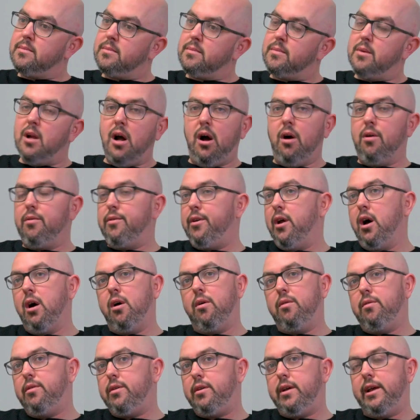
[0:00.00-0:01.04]

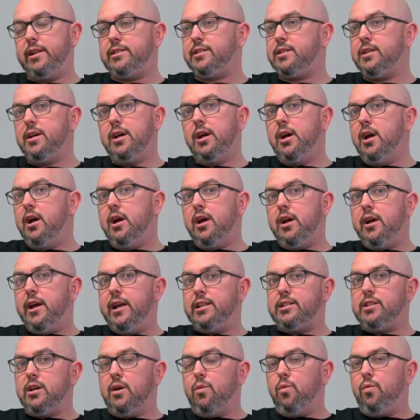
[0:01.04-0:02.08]
No, it's
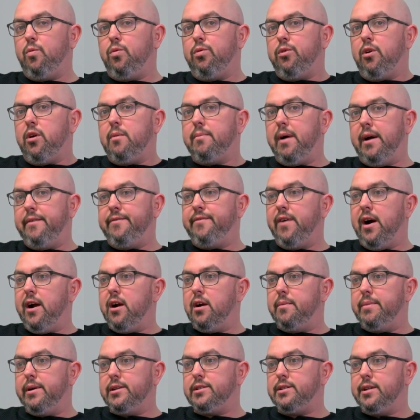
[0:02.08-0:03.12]
a learn by
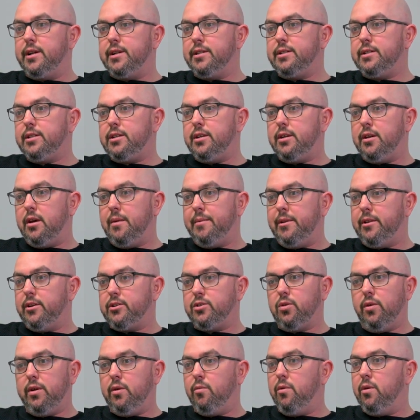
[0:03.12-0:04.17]
fire business. I mean,
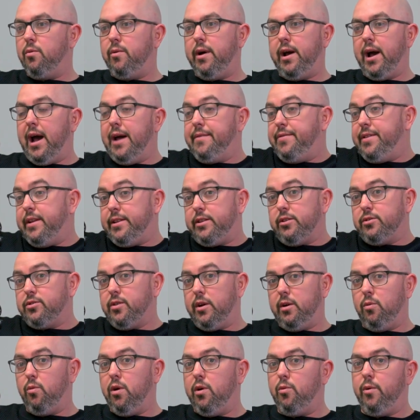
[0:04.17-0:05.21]
there's only one way. I think there's
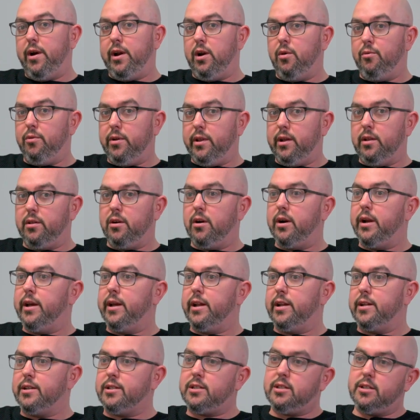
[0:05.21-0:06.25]
only one way to really learn it
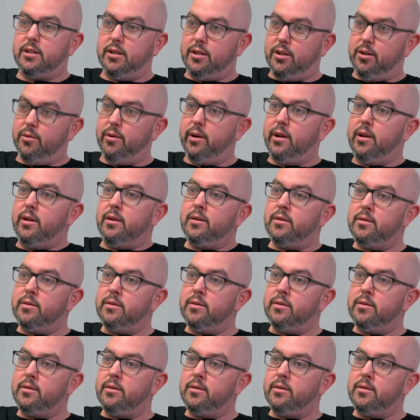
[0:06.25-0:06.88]
is to do it.